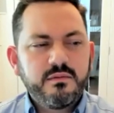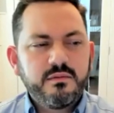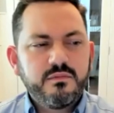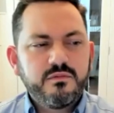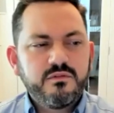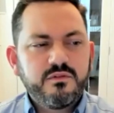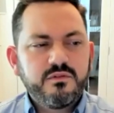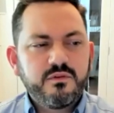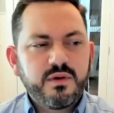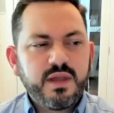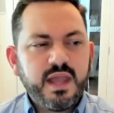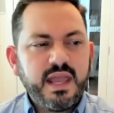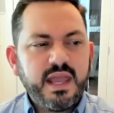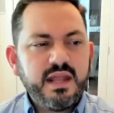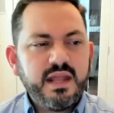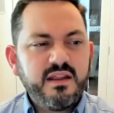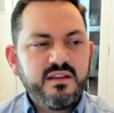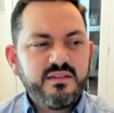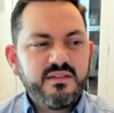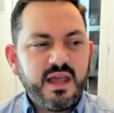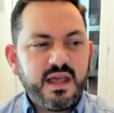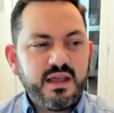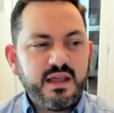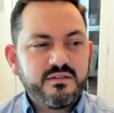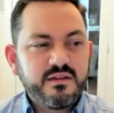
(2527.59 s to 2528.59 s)
So Katie's
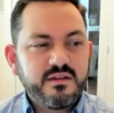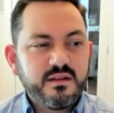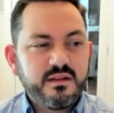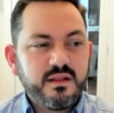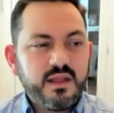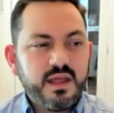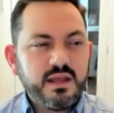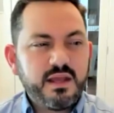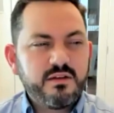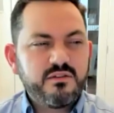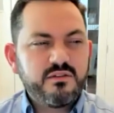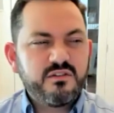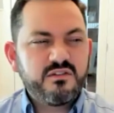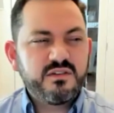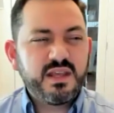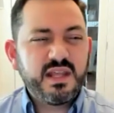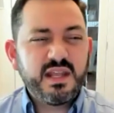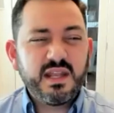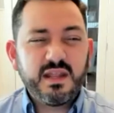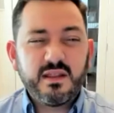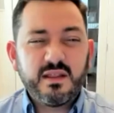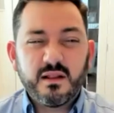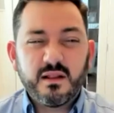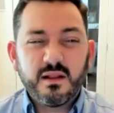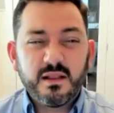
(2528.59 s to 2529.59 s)
asking, like, just
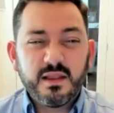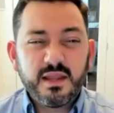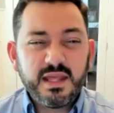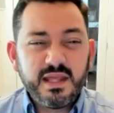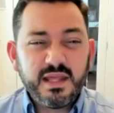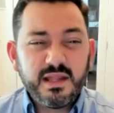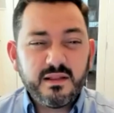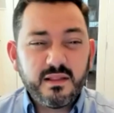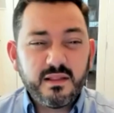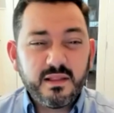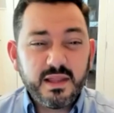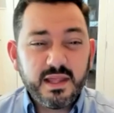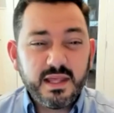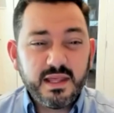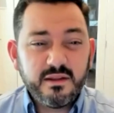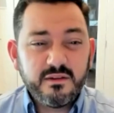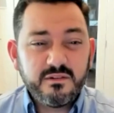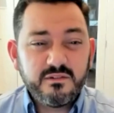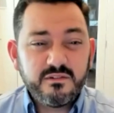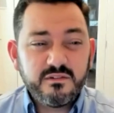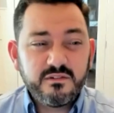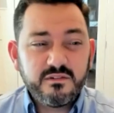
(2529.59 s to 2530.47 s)
getting the lead list.